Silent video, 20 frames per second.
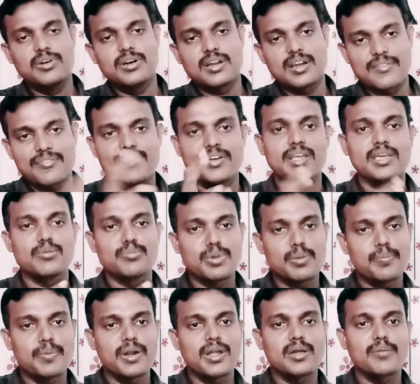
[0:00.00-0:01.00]

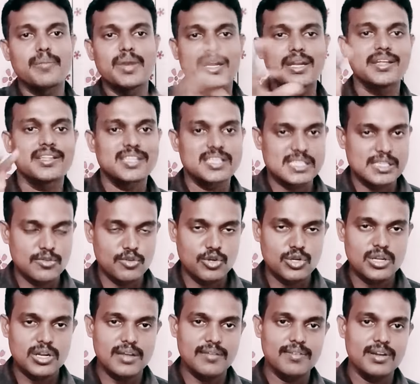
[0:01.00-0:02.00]
maintaining the
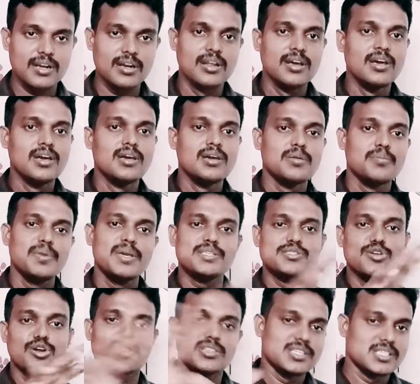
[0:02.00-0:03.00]
CO2 level
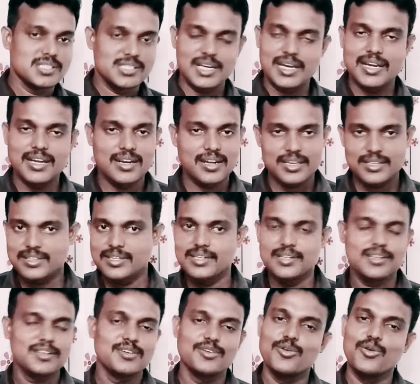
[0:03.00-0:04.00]
based on the standard like that.